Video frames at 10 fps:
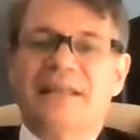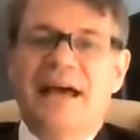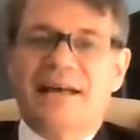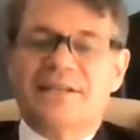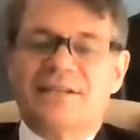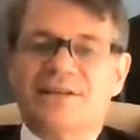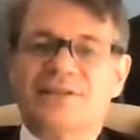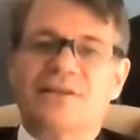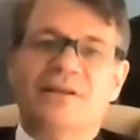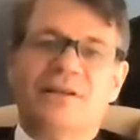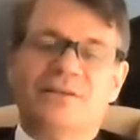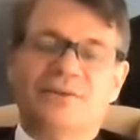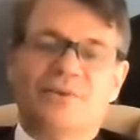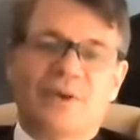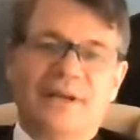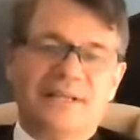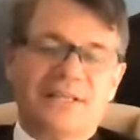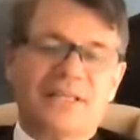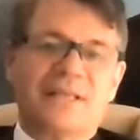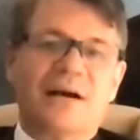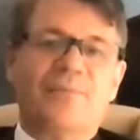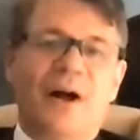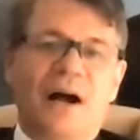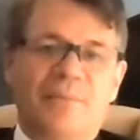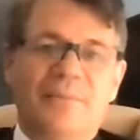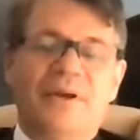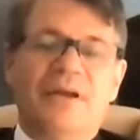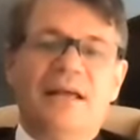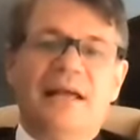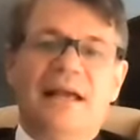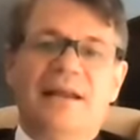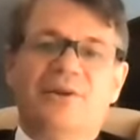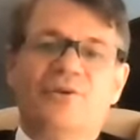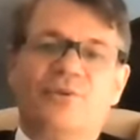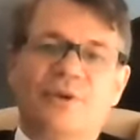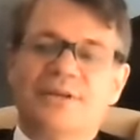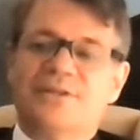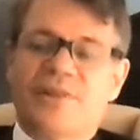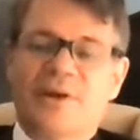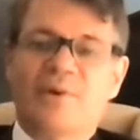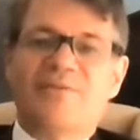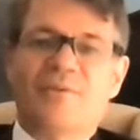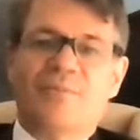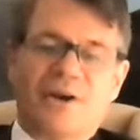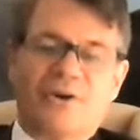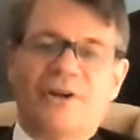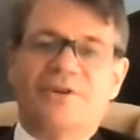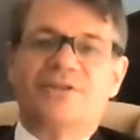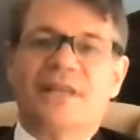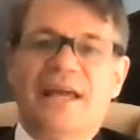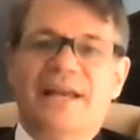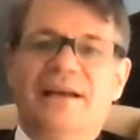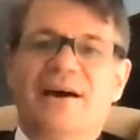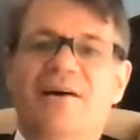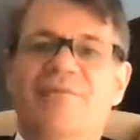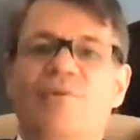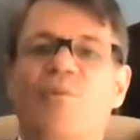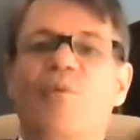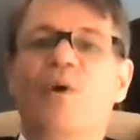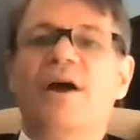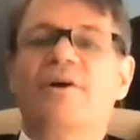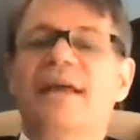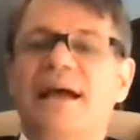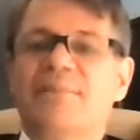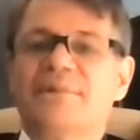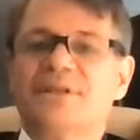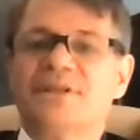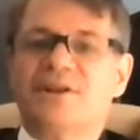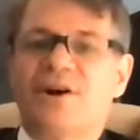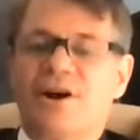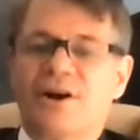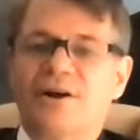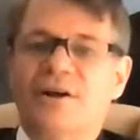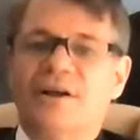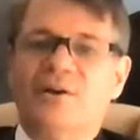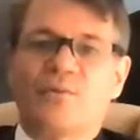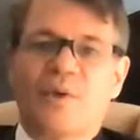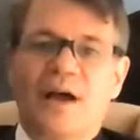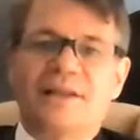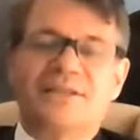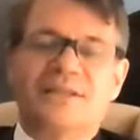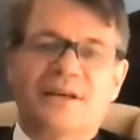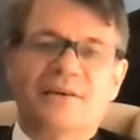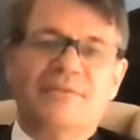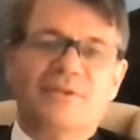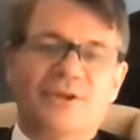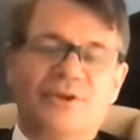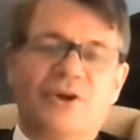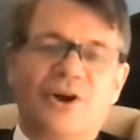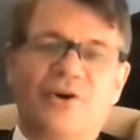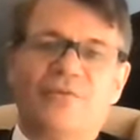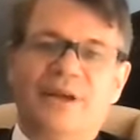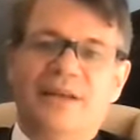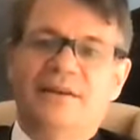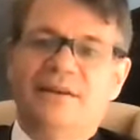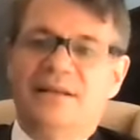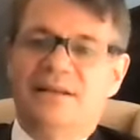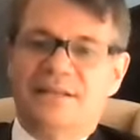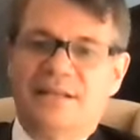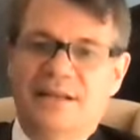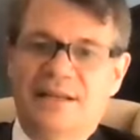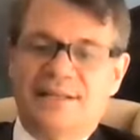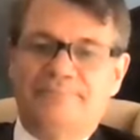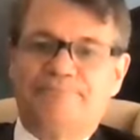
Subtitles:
asked us to really step up and increase so that we have a better understanding of where campuses are relative to COVID incidents.